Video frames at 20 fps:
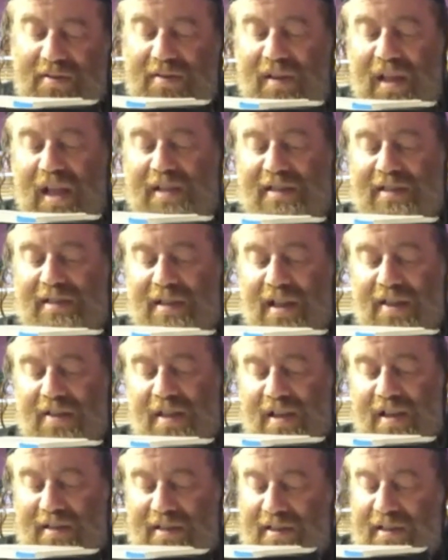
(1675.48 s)
That's
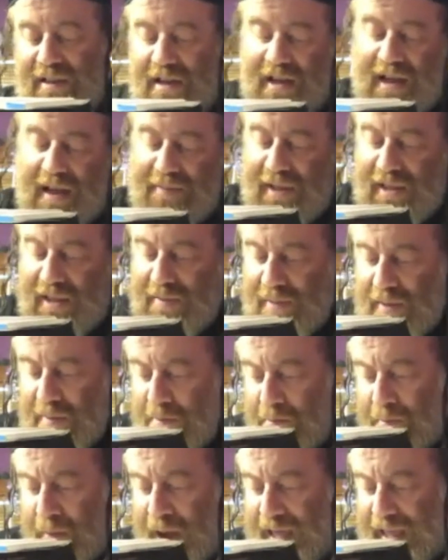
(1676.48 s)
I mean
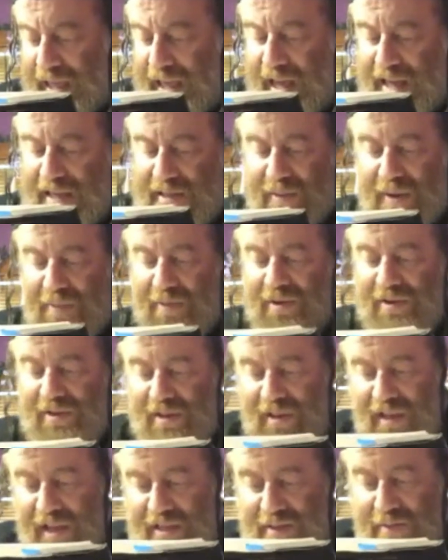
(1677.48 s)
my guess, my
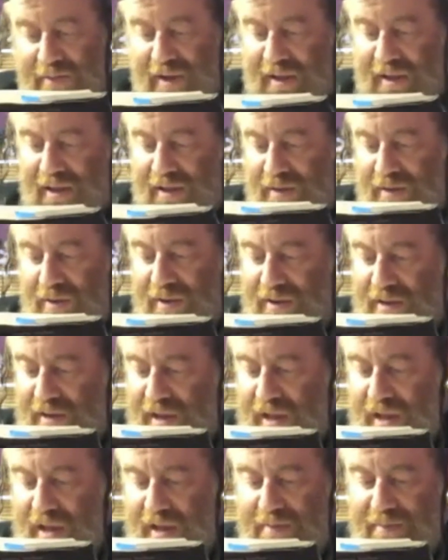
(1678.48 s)
personal guess why they do it,
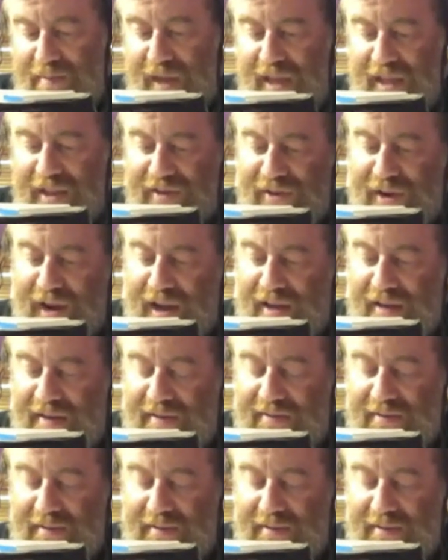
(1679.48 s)
make it dry.